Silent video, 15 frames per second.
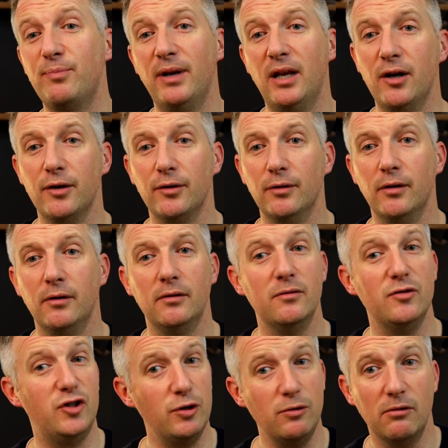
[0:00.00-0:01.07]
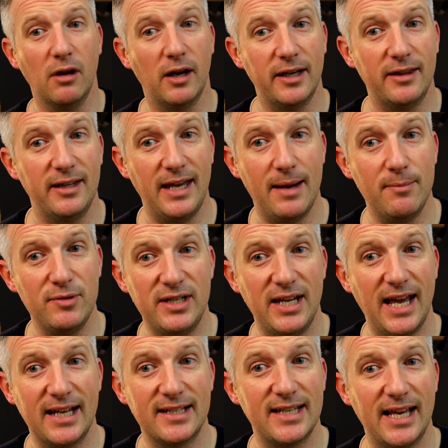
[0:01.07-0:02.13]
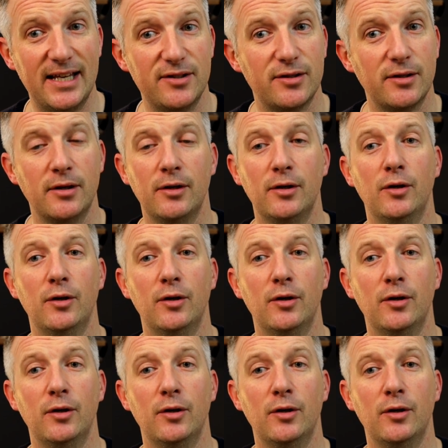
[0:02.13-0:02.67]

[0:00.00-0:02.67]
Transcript: below. Do you like the MTX-S?